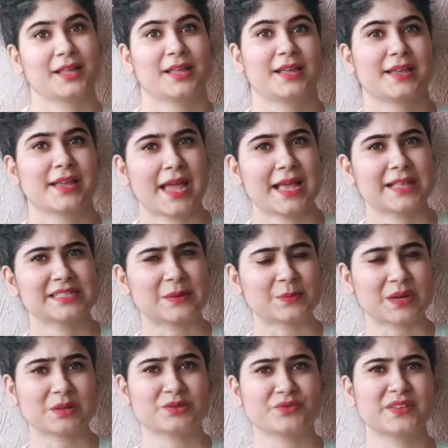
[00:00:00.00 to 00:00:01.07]
and sometimes
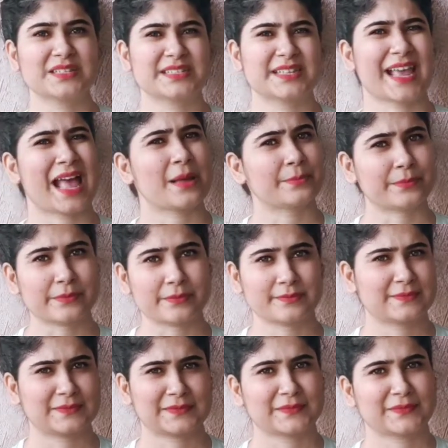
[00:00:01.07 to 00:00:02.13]
we say am,
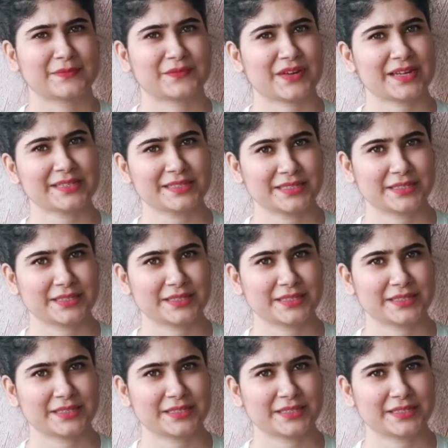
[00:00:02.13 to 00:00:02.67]
right?